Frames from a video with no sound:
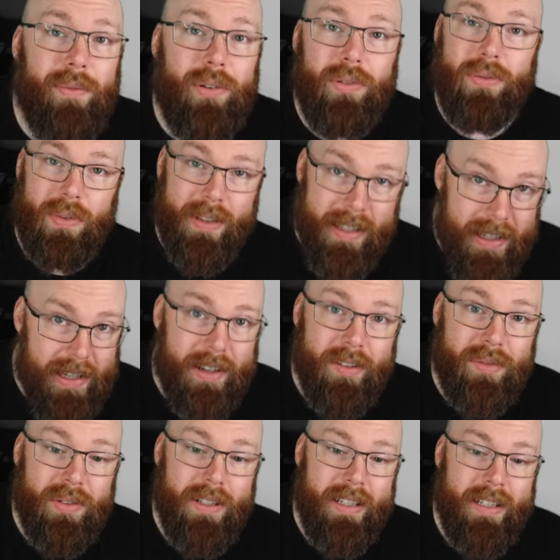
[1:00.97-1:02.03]

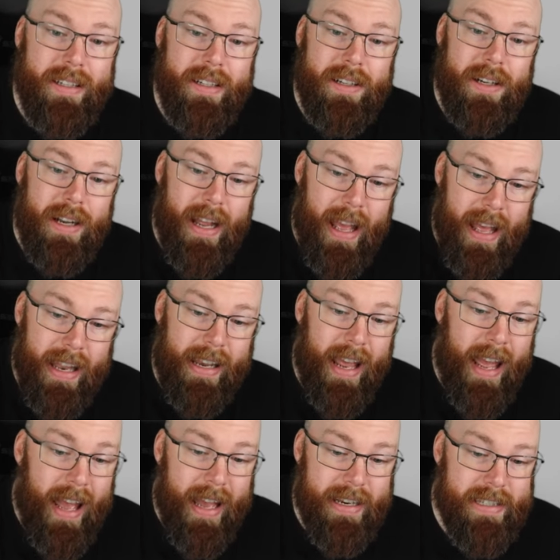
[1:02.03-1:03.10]
live. And
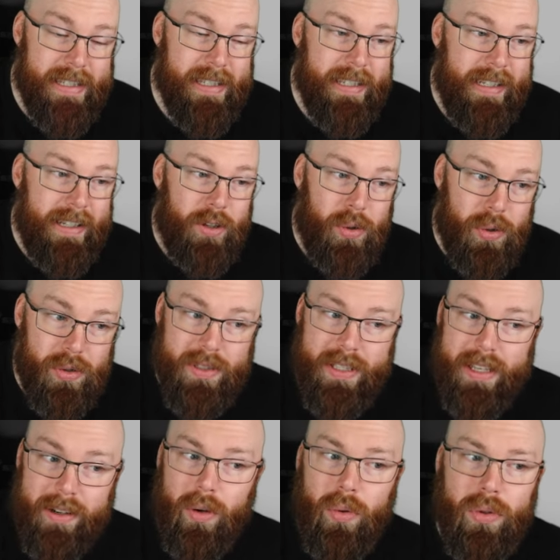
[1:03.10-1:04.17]
Hex, who's
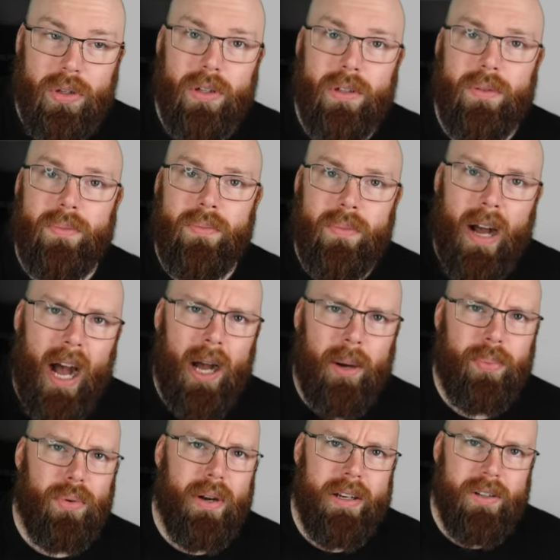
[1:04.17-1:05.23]
the owner,
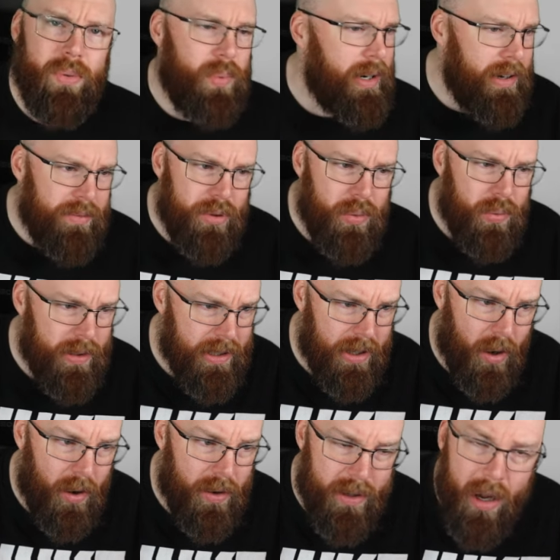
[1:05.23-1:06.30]
operator, whatever you want to
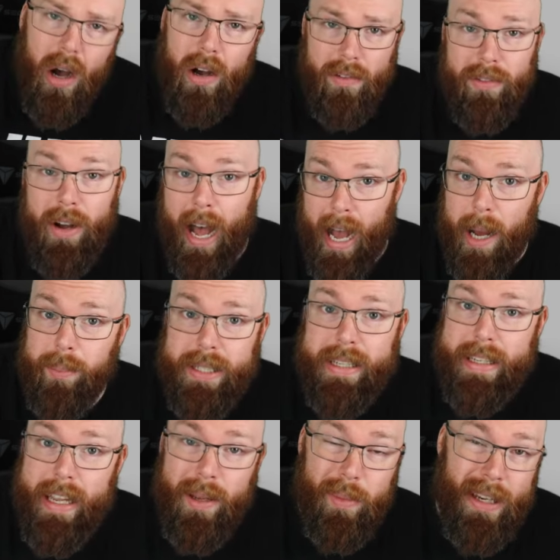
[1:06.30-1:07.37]
call it, of Optic
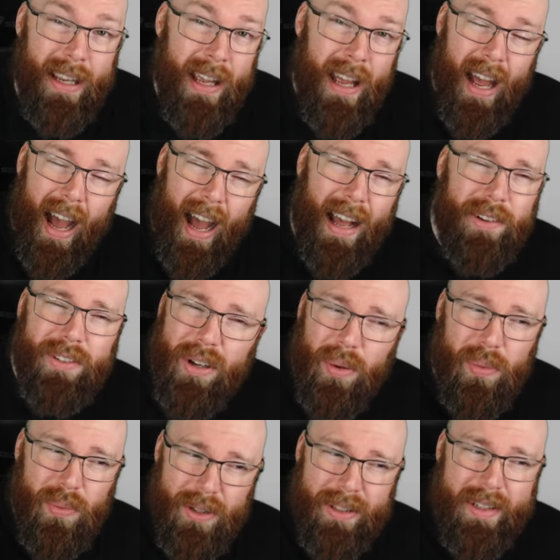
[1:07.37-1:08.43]
Gaming. I
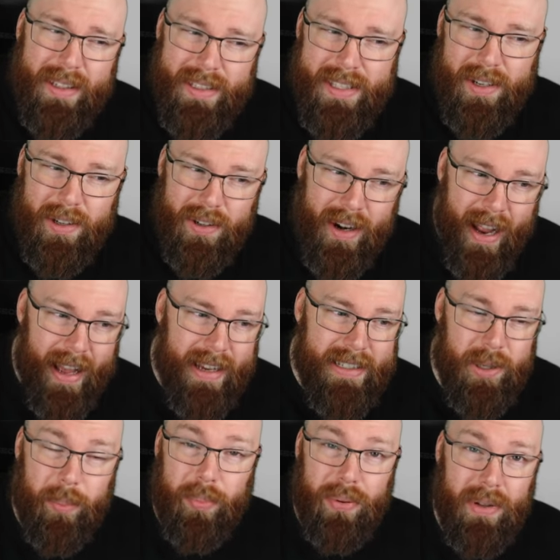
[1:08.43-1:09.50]
don't really consider Hex
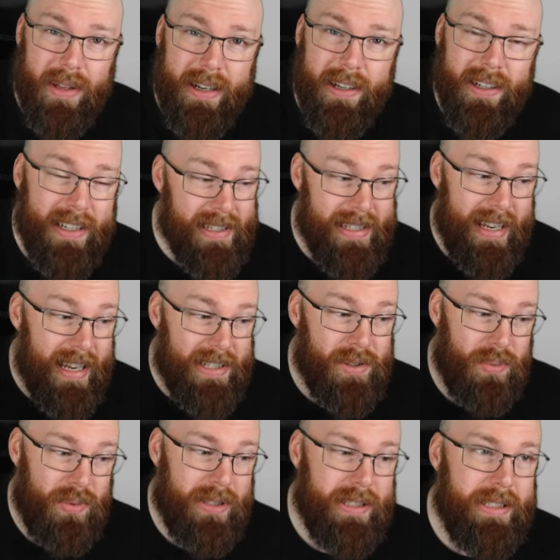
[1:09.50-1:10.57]
a player because he hasn't
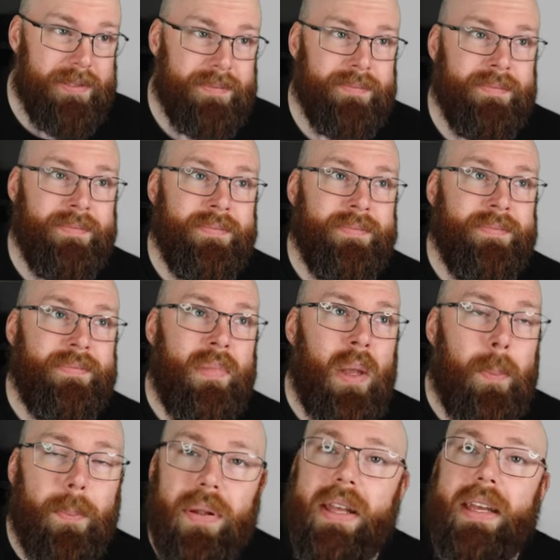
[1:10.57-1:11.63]
really
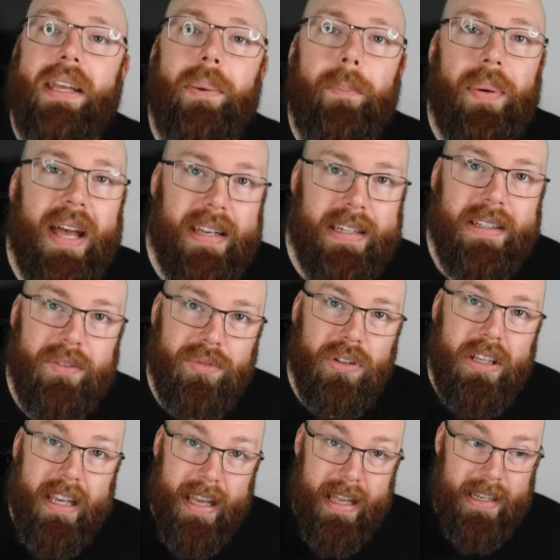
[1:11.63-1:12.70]
played
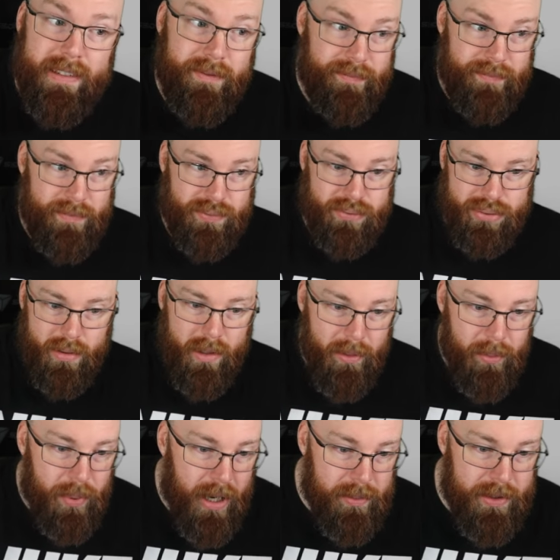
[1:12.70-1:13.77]
competitively in
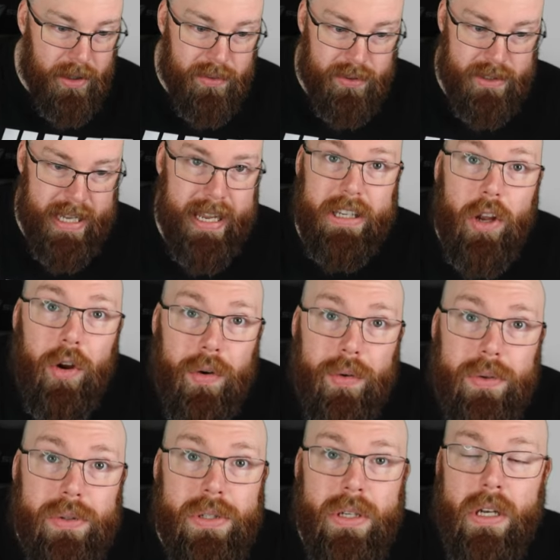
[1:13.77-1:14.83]
probably over 10
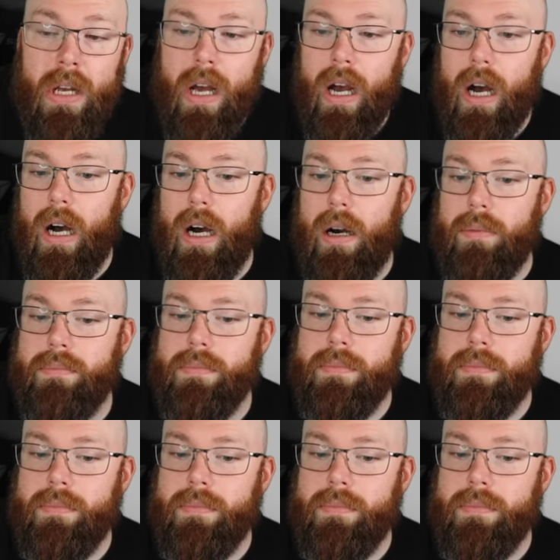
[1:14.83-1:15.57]
years. Um,